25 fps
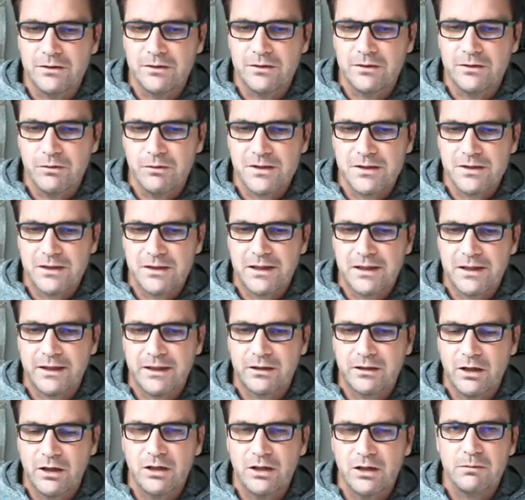I always click
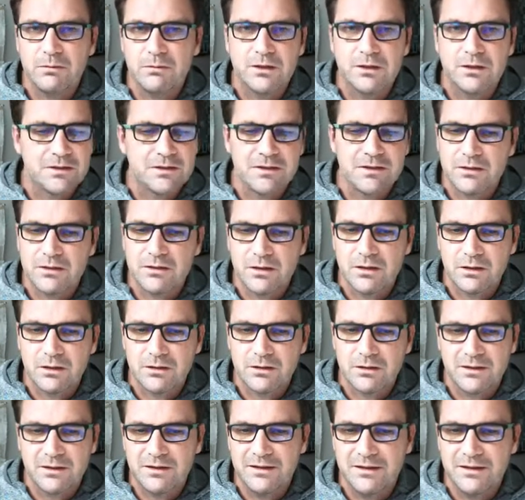no because it's not
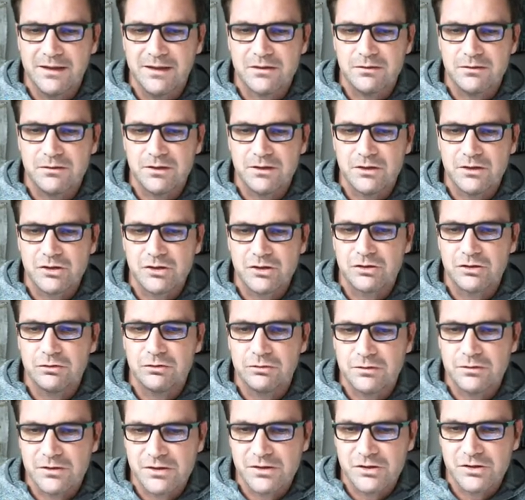necessarily a
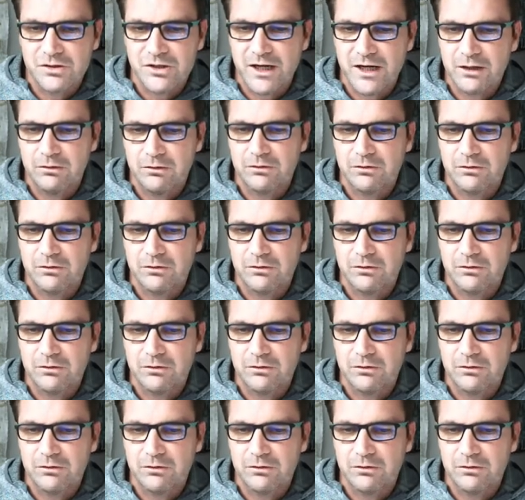children's channel,